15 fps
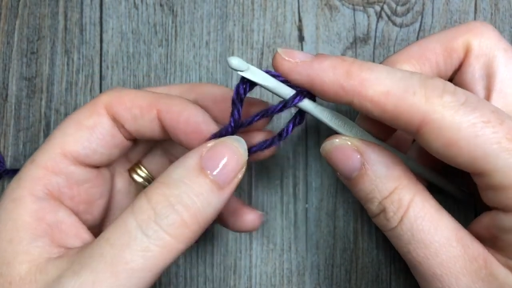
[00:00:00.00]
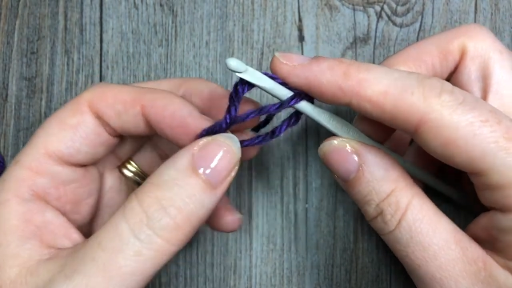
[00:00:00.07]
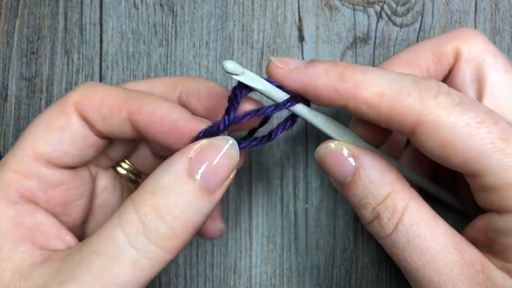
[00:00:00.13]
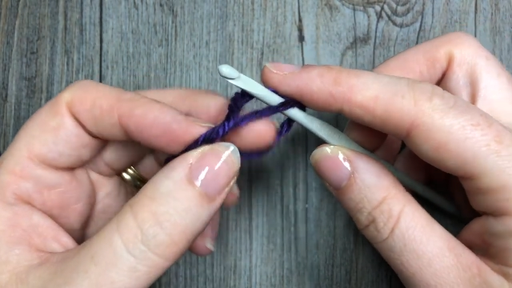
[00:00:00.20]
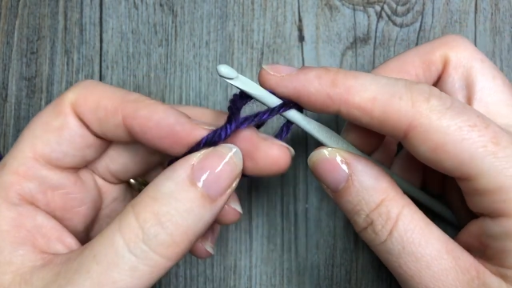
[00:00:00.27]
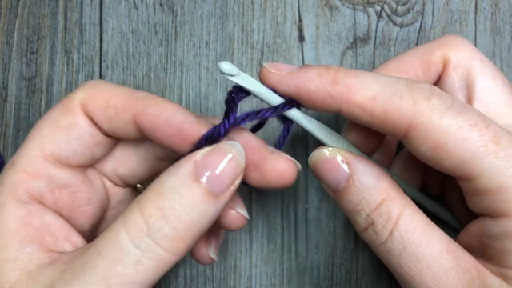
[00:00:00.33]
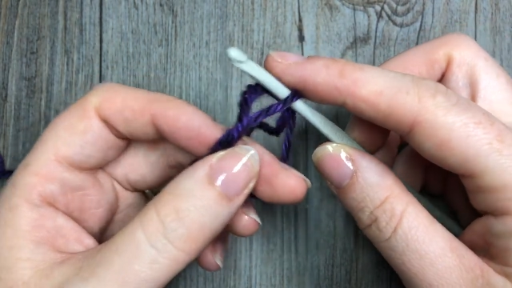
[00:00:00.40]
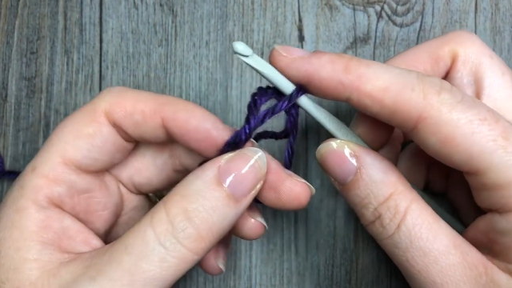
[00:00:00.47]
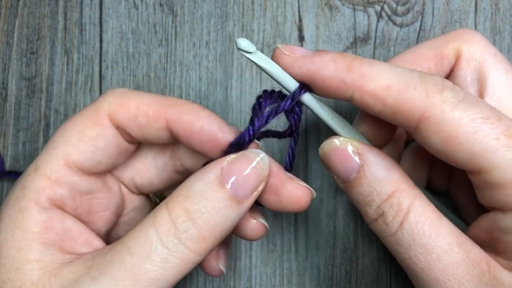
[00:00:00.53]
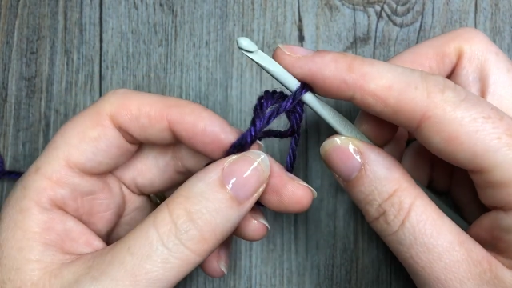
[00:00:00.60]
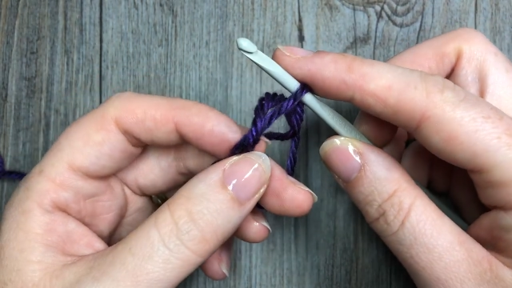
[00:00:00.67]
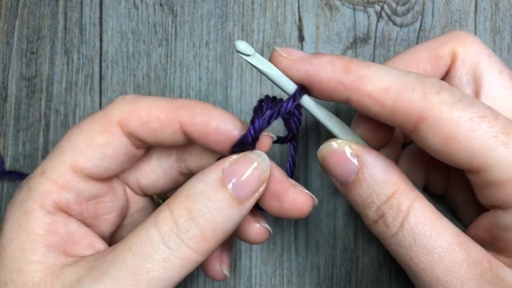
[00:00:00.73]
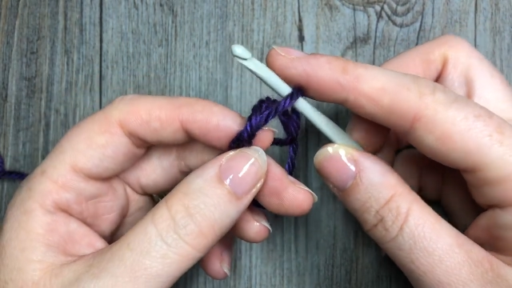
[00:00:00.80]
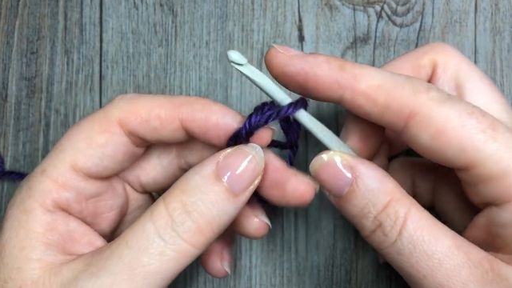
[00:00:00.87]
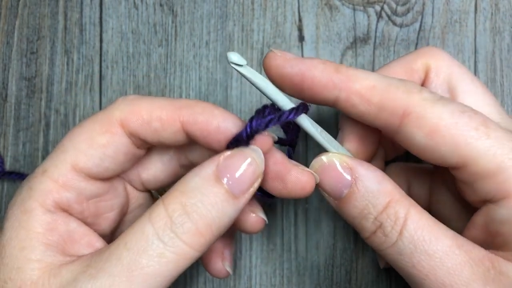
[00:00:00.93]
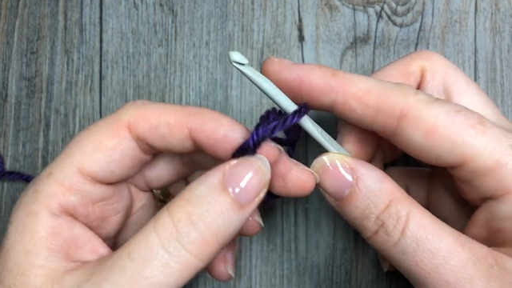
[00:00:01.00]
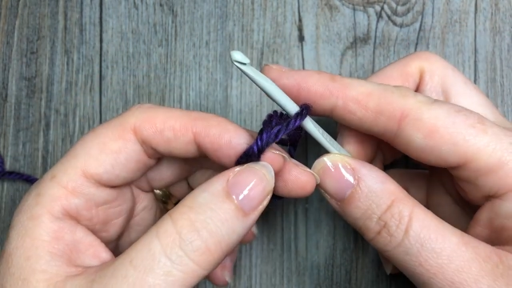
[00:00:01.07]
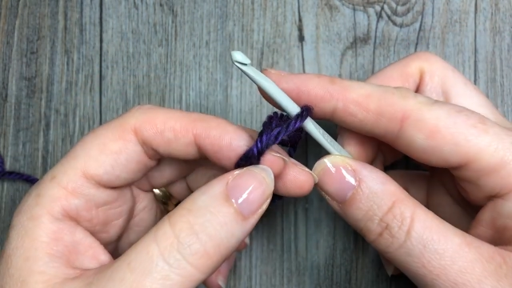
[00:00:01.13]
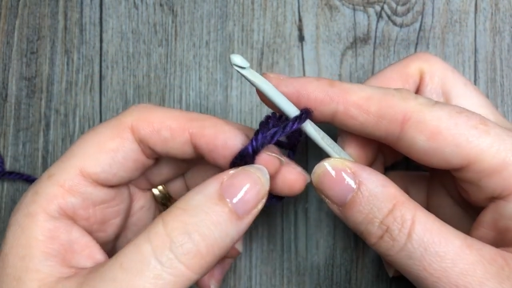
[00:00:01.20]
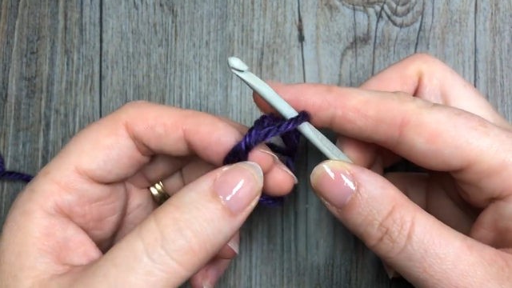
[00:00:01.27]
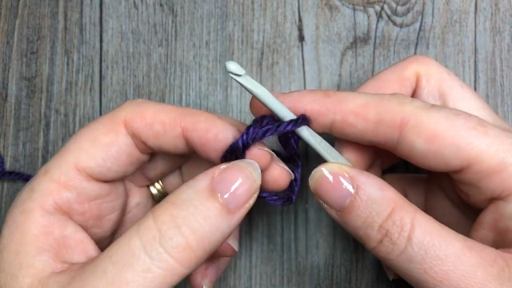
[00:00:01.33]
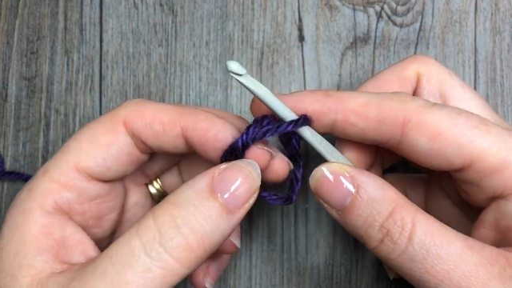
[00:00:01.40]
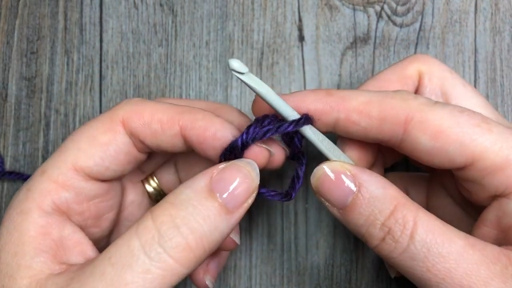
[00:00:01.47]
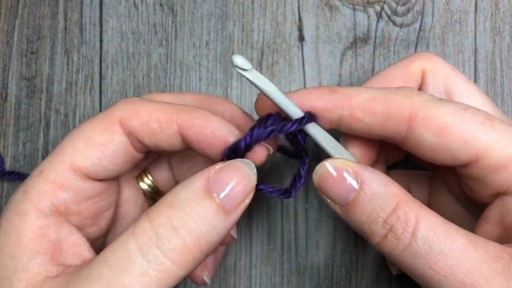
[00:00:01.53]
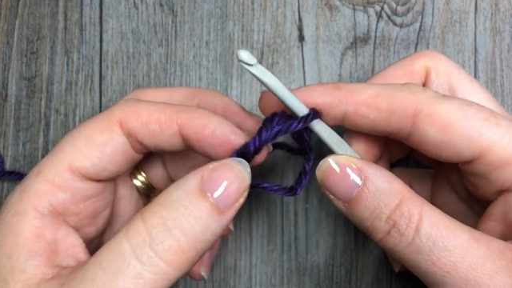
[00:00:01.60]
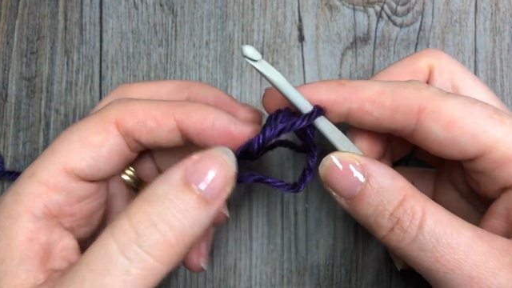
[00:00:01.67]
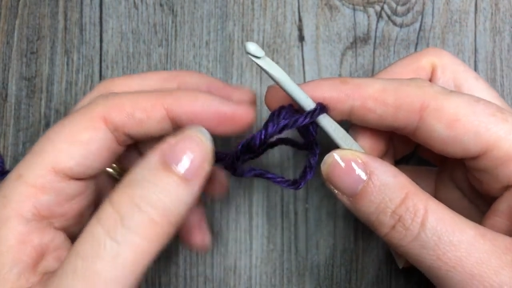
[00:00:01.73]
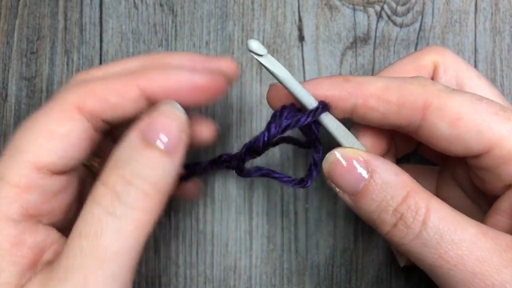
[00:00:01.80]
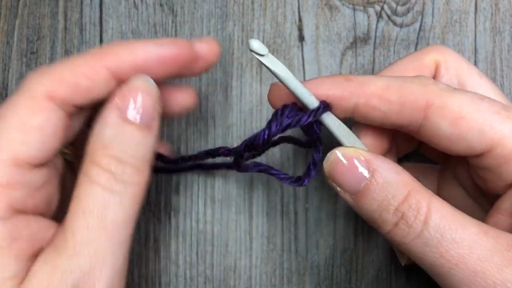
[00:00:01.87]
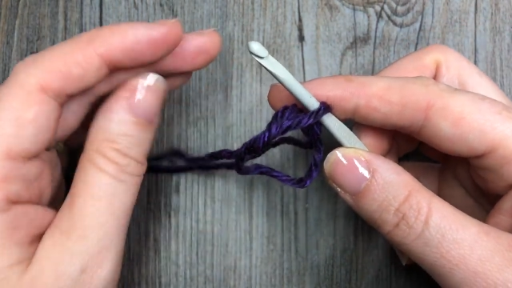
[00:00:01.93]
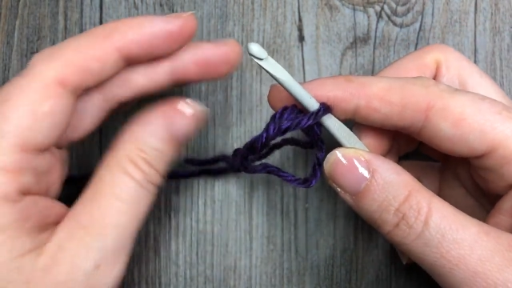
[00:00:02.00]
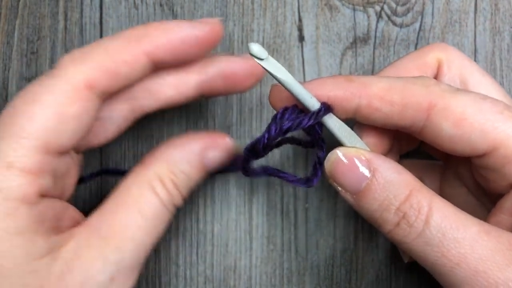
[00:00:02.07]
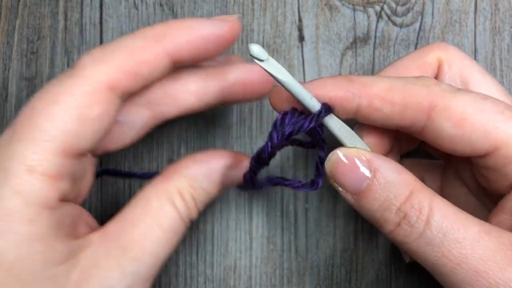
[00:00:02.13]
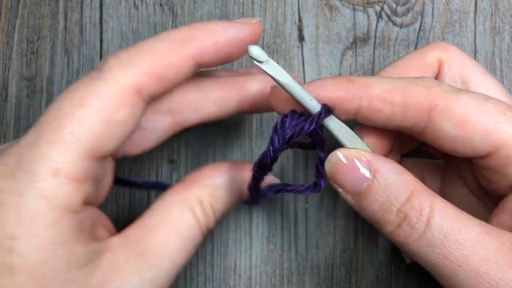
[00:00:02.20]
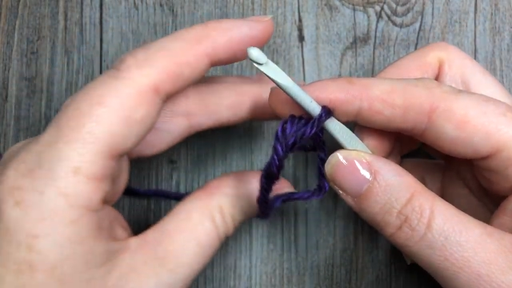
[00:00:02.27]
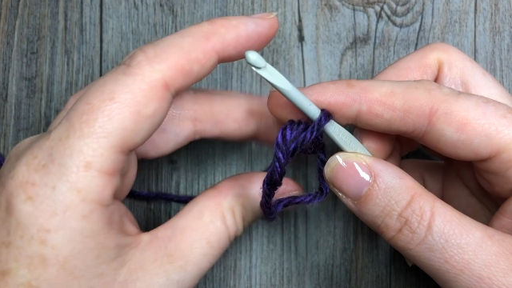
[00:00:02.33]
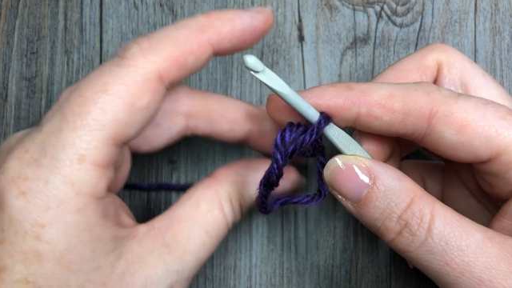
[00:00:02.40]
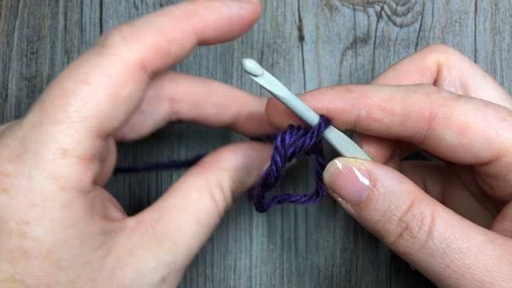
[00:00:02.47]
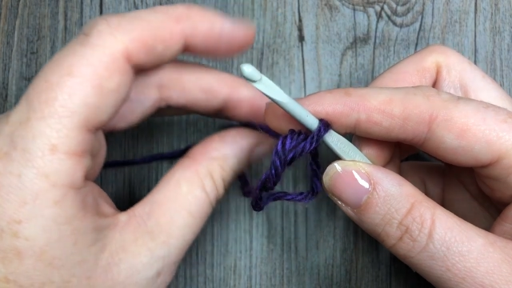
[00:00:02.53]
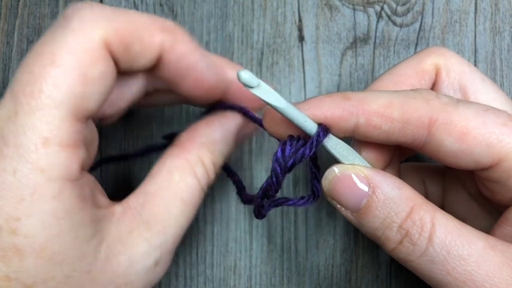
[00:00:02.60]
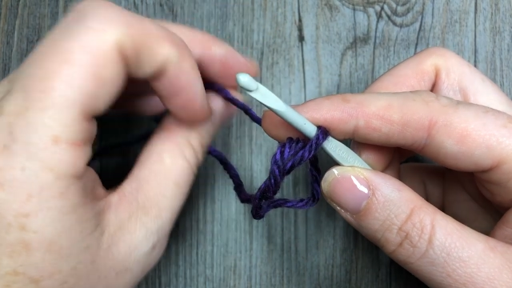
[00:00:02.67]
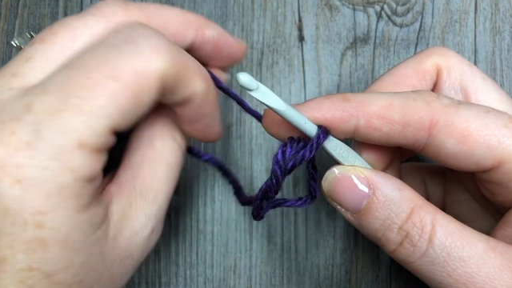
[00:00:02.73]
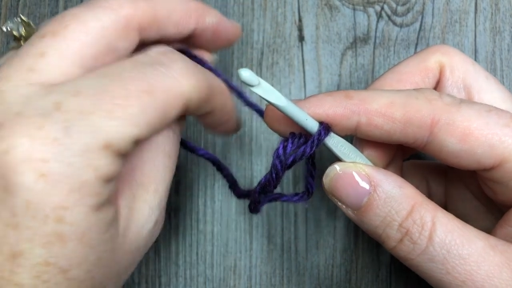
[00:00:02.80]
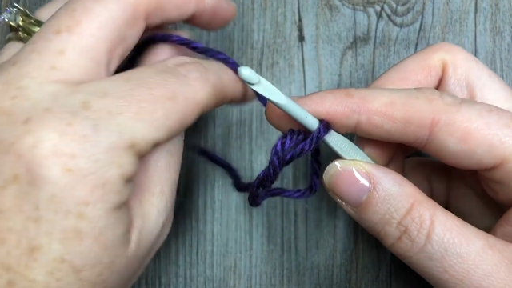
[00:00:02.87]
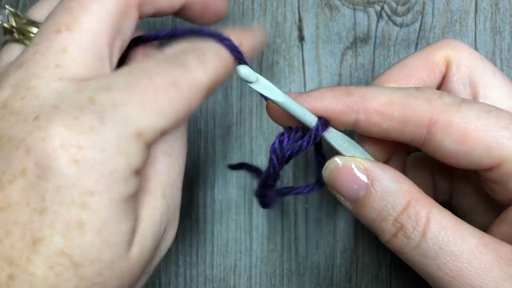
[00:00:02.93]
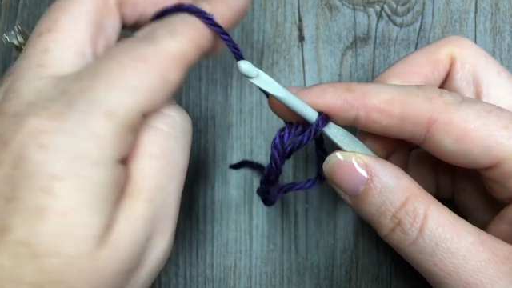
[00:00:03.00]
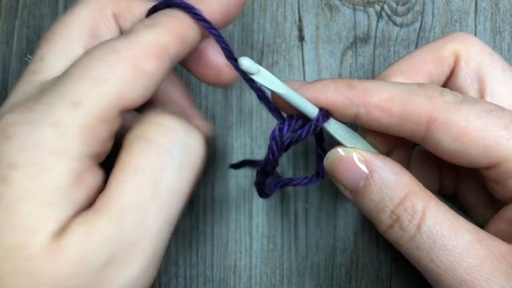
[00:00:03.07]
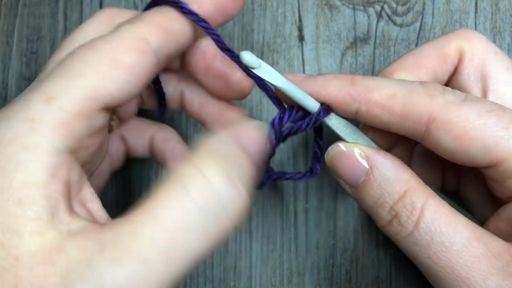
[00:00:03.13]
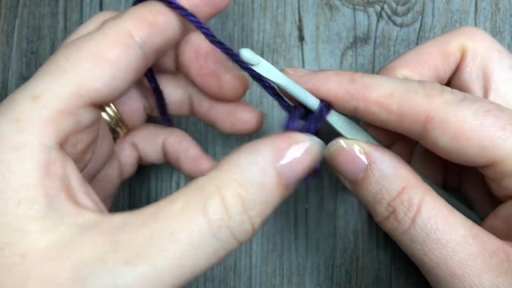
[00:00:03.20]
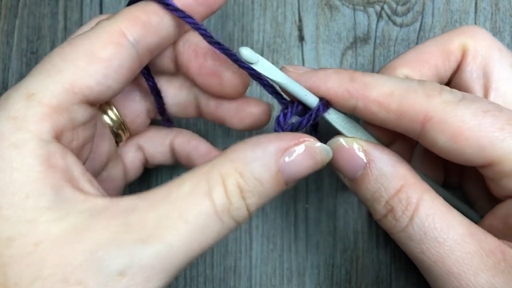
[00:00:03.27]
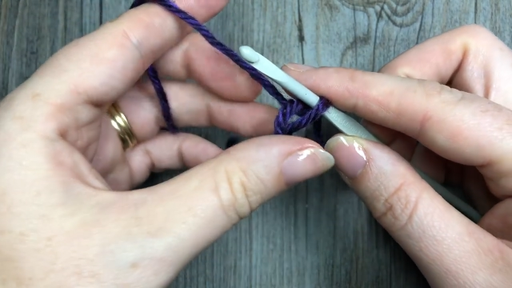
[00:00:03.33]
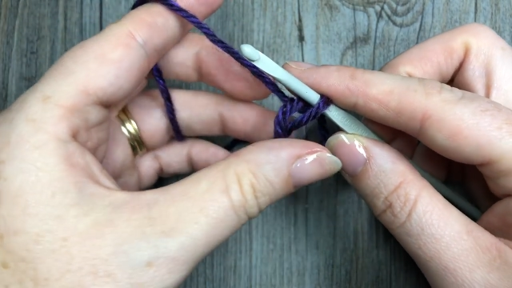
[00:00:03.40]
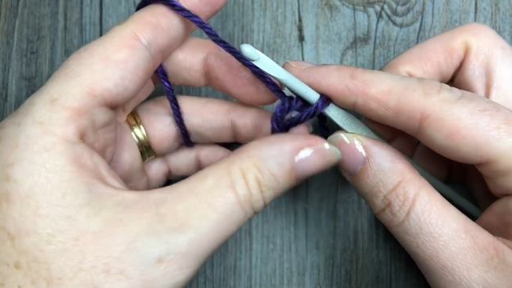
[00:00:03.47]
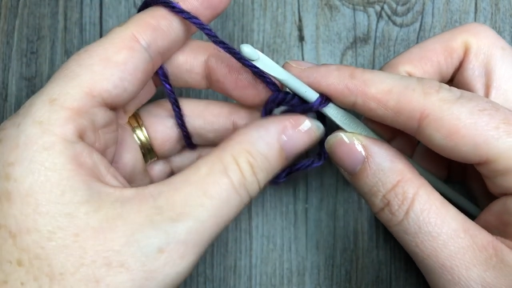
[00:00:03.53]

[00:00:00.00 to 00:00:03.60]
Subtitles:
Nobody's mouth can be seen.